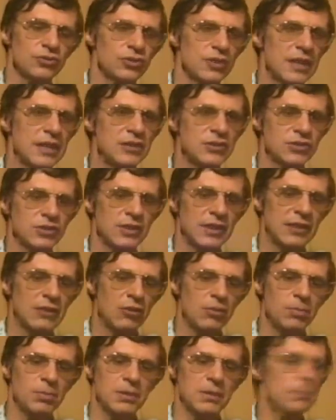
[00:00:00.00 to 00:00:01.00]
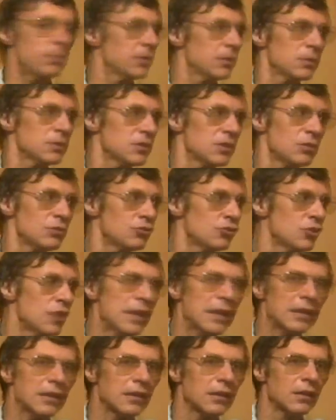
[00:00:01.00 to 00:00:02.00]
change thing and opened it, but there was no
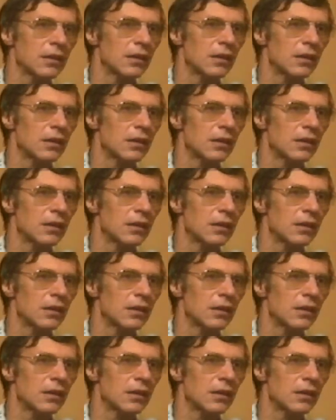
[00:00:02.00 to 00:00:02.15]
check.